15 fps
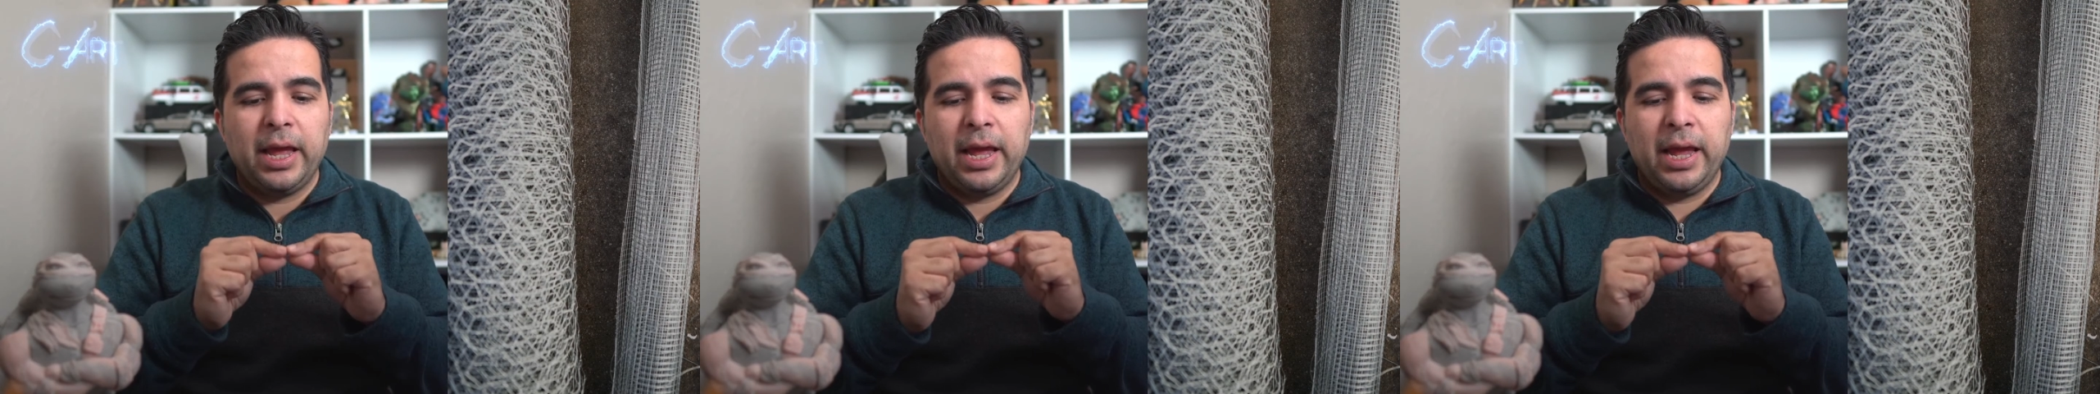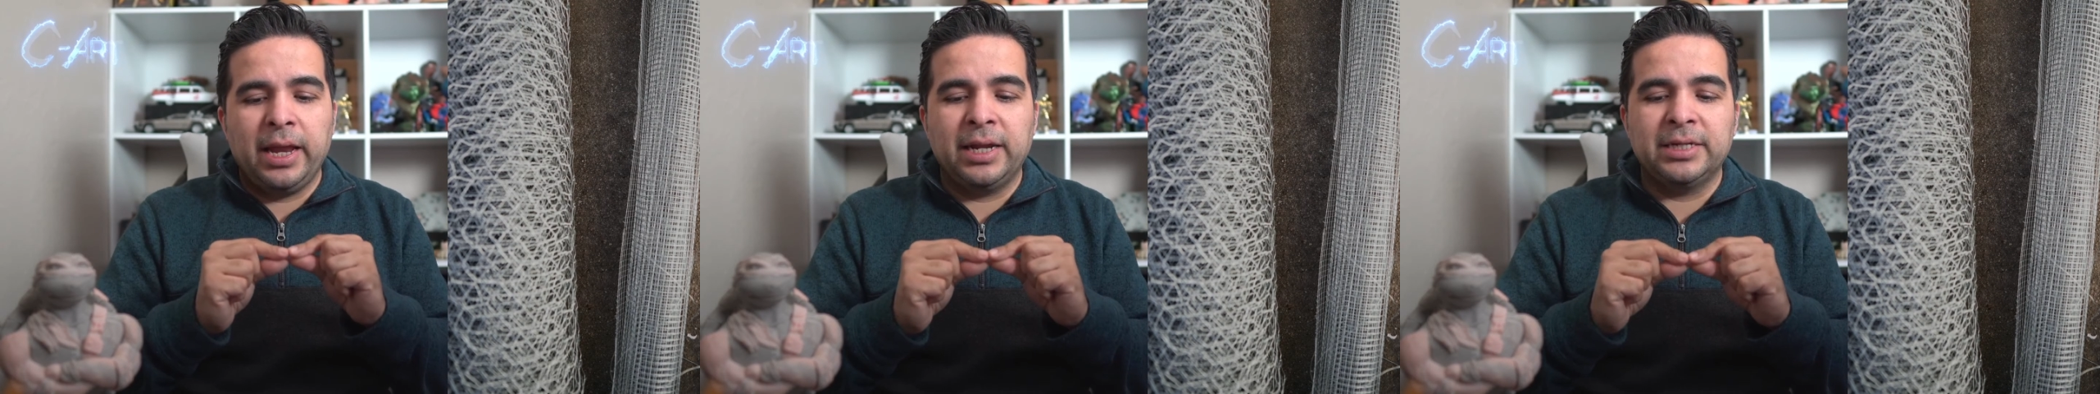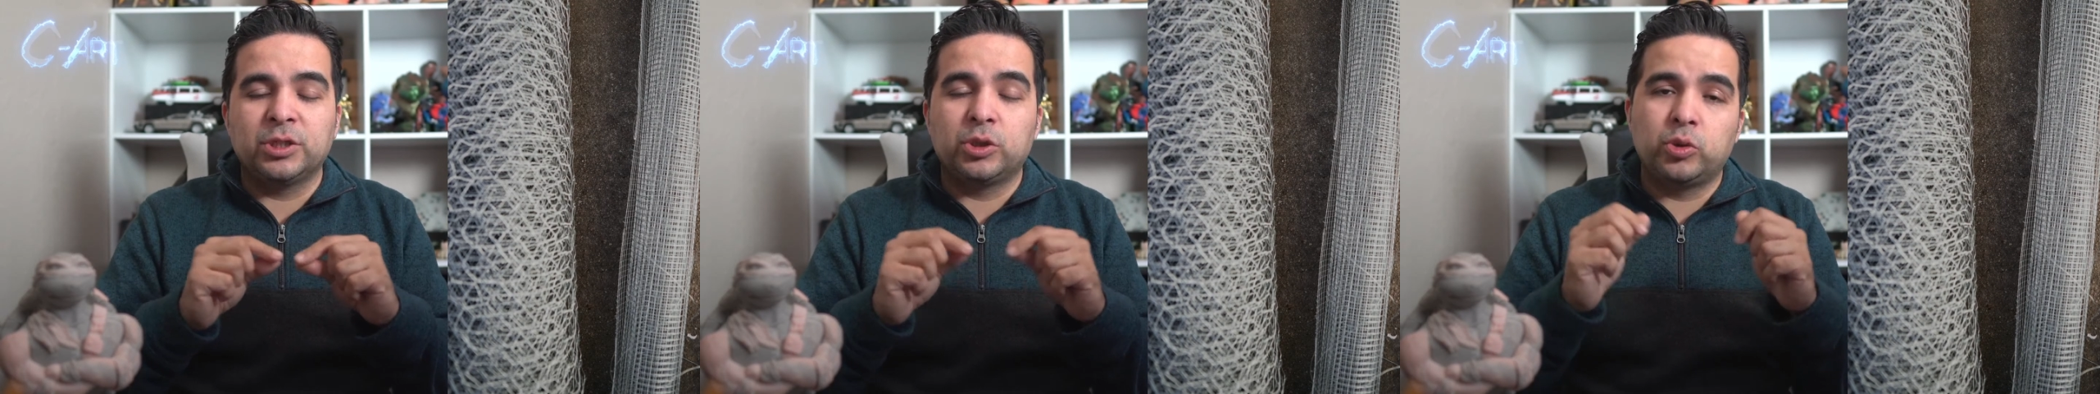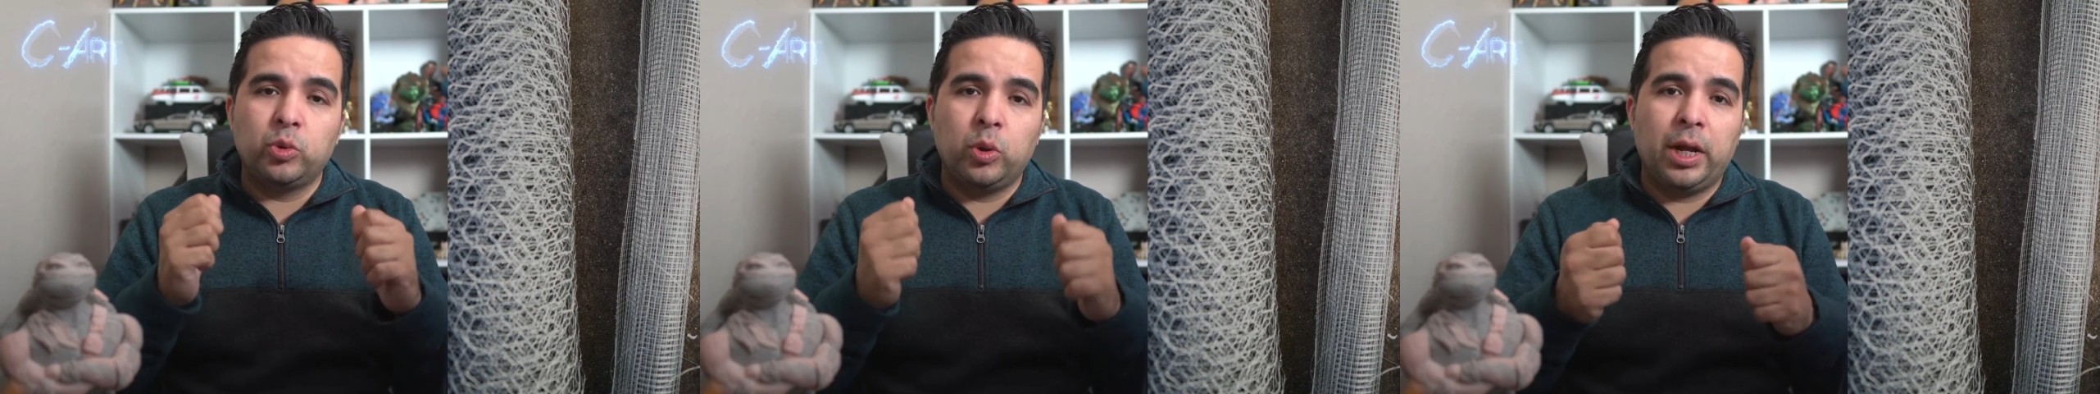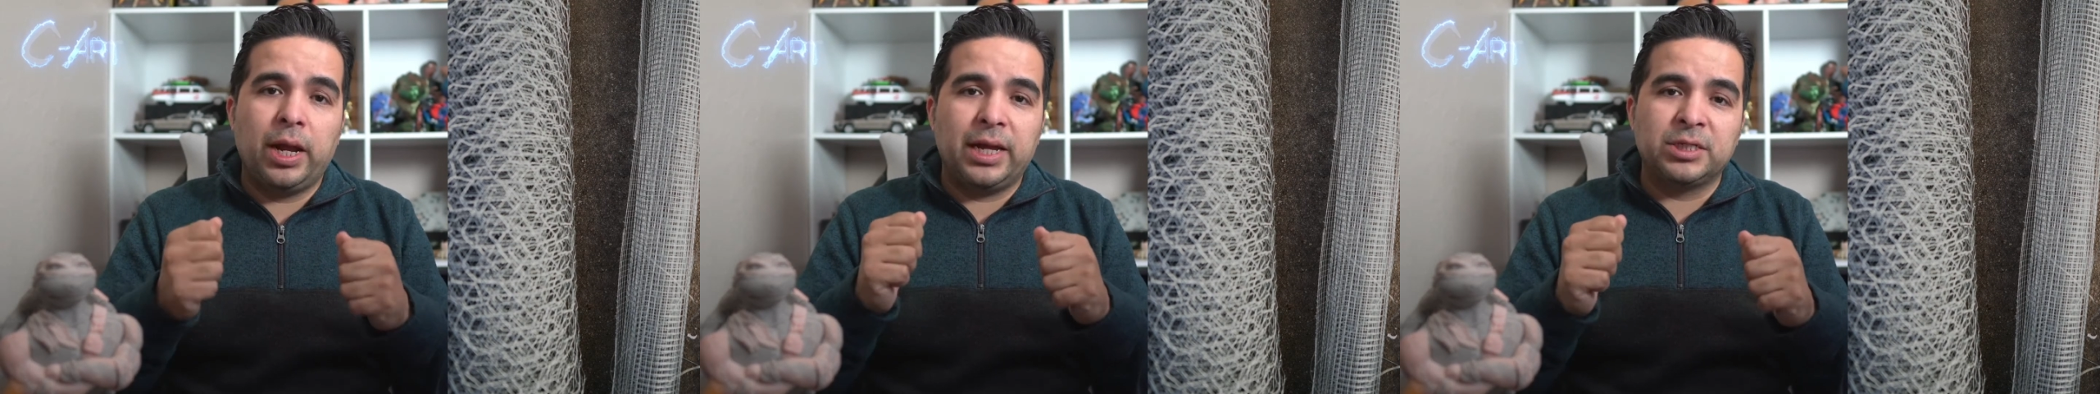and
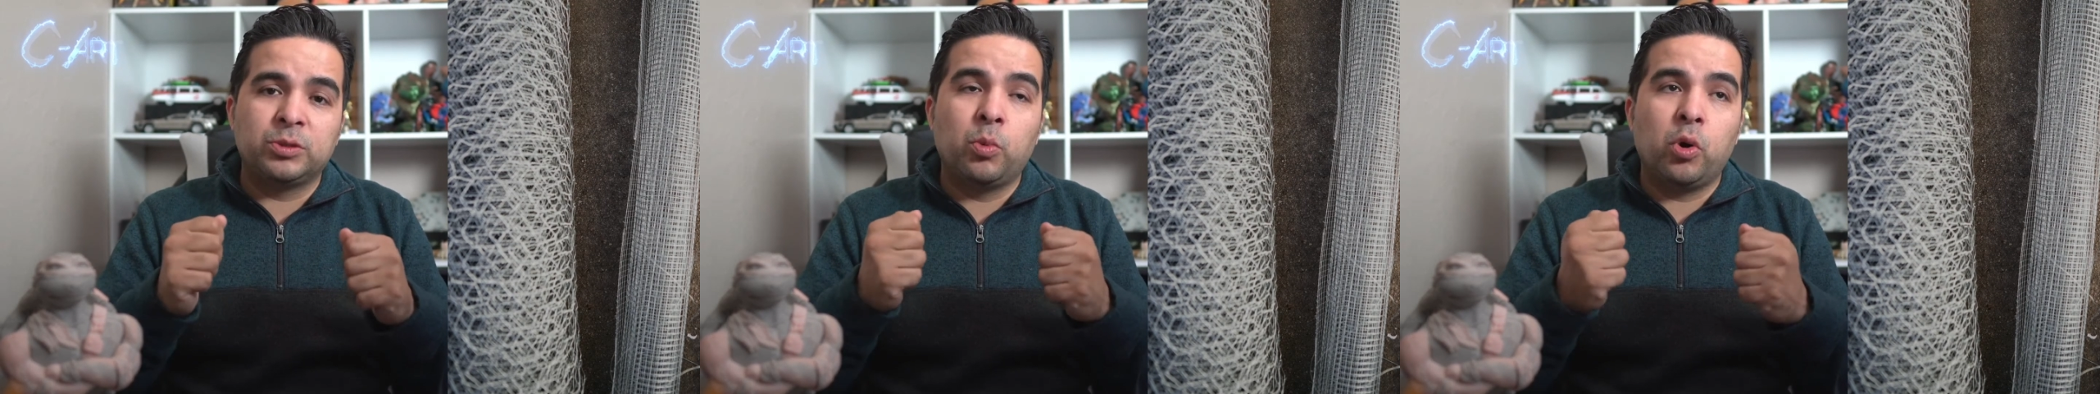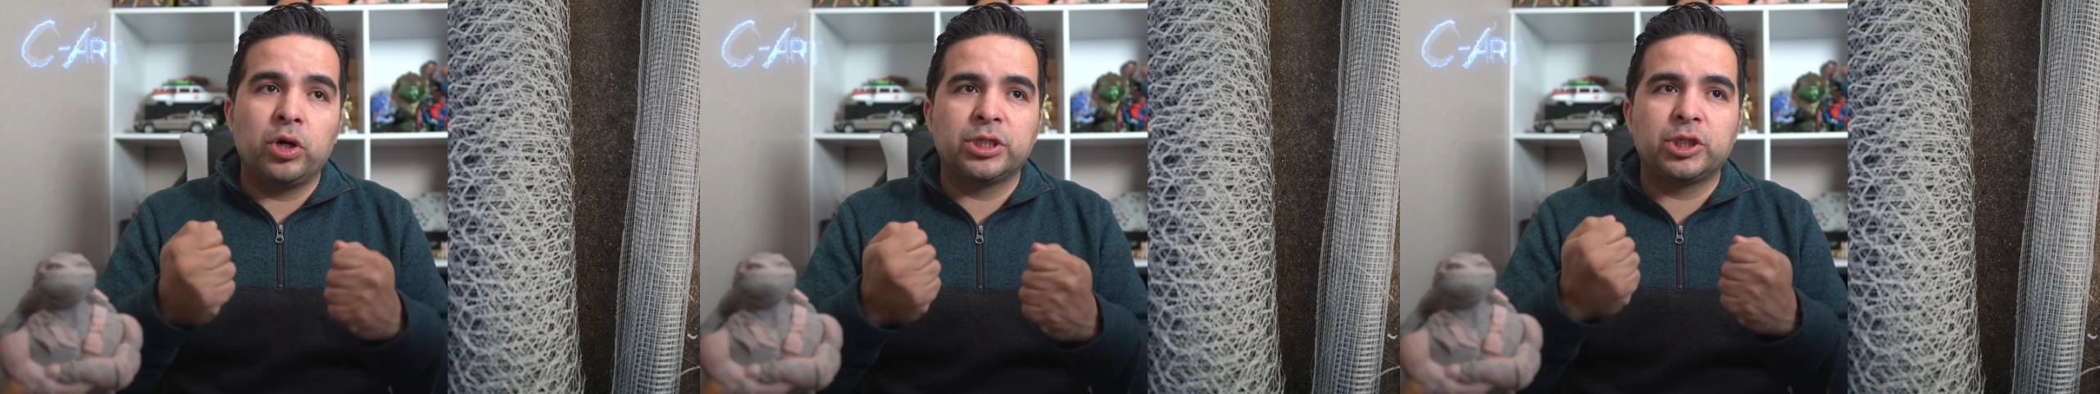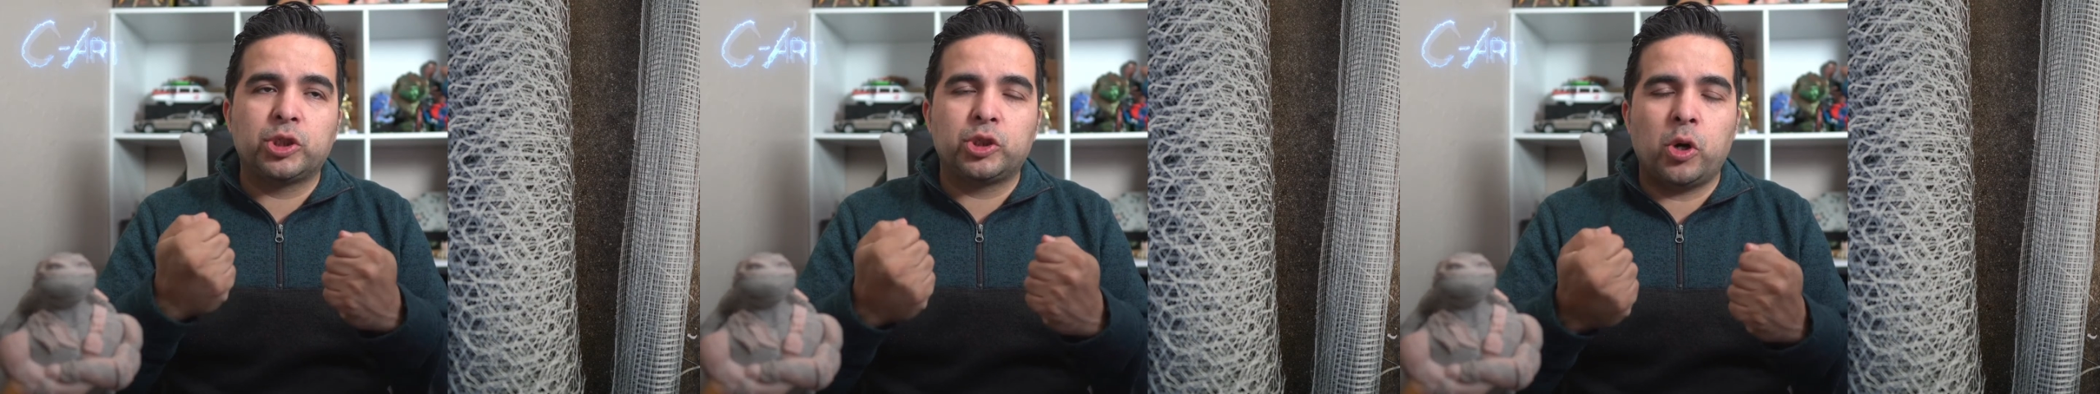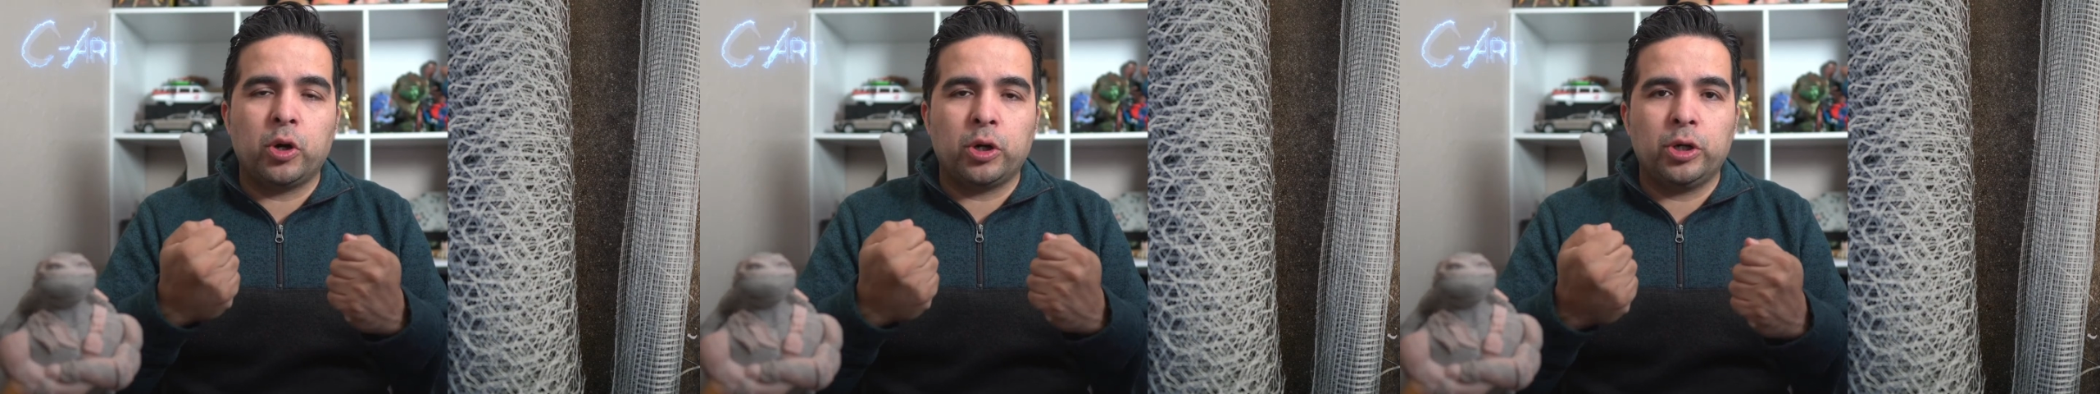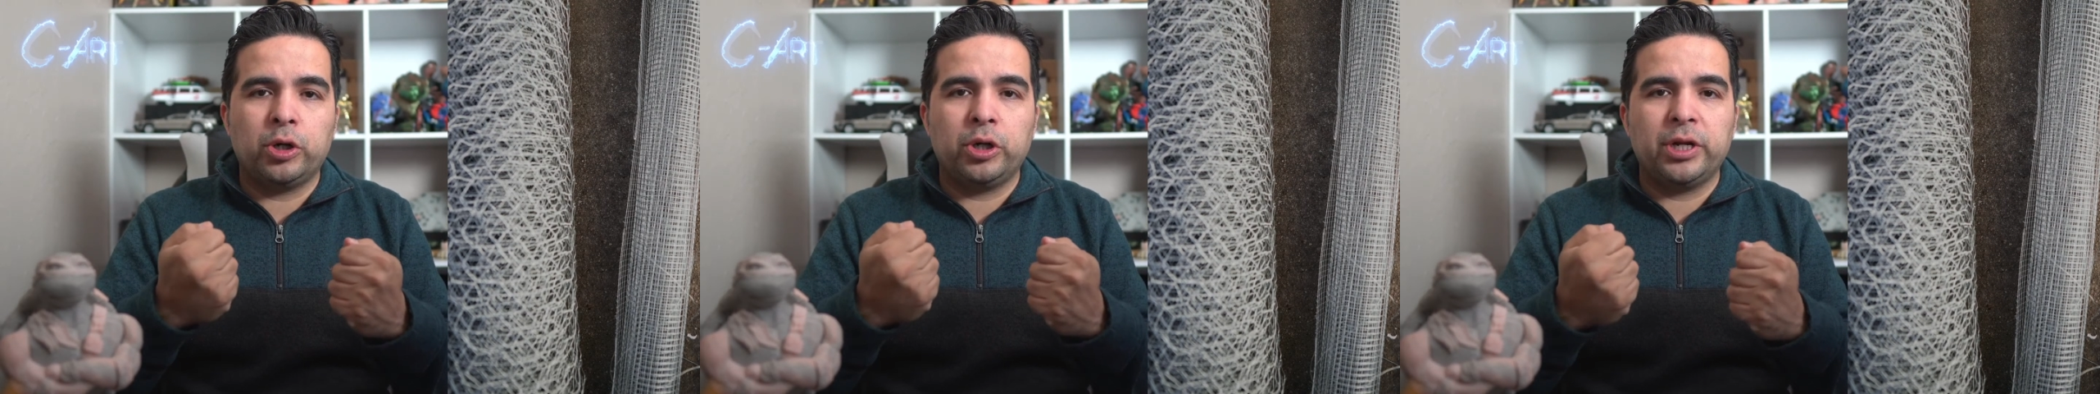it's more
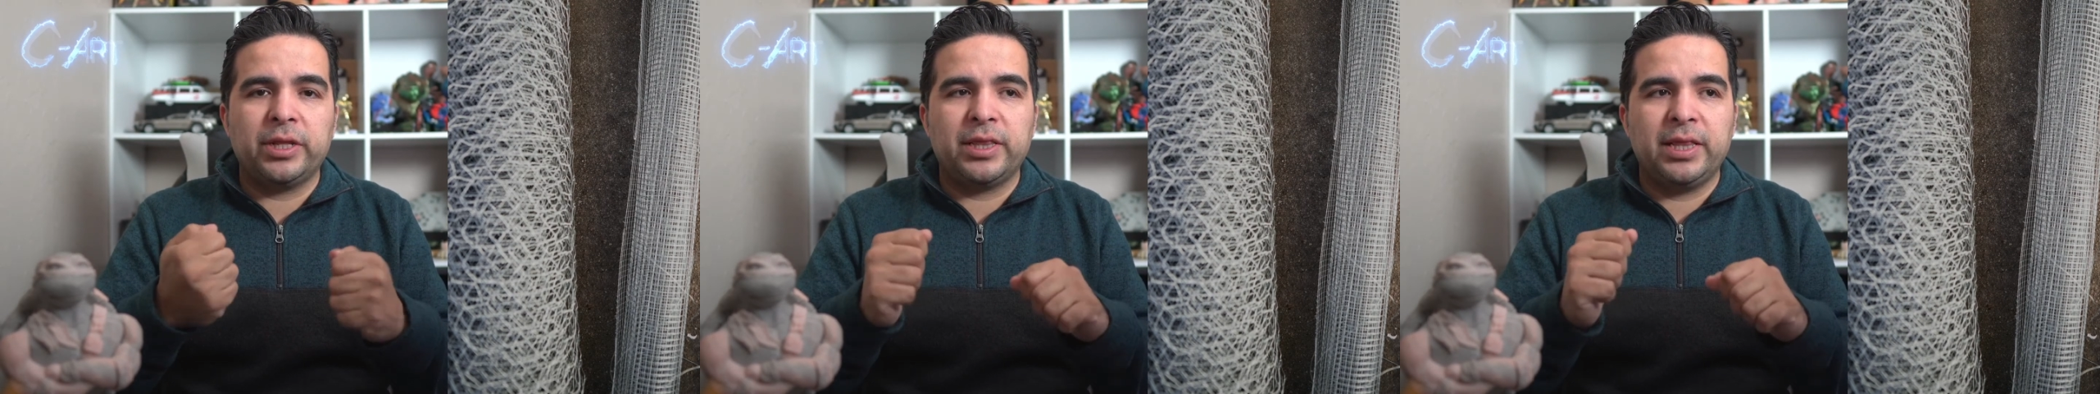stronger